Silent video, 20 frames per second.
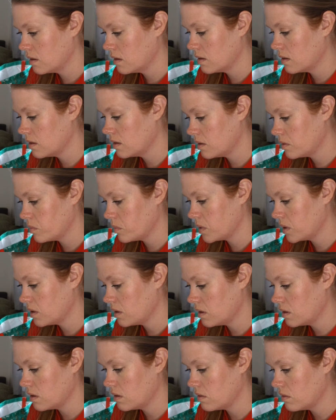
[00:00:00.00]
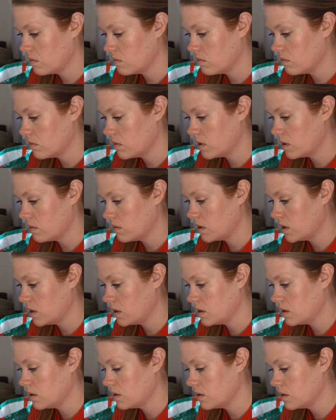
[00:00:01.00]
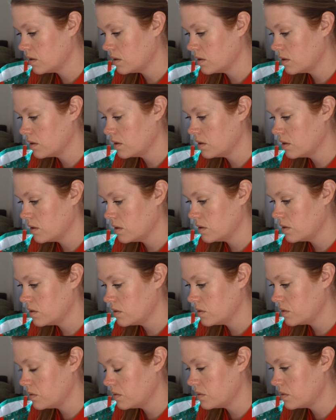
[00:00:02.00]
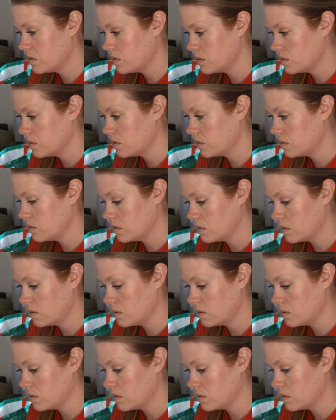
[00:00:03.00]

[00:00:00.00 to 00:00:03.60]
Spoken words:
Colour may vary due to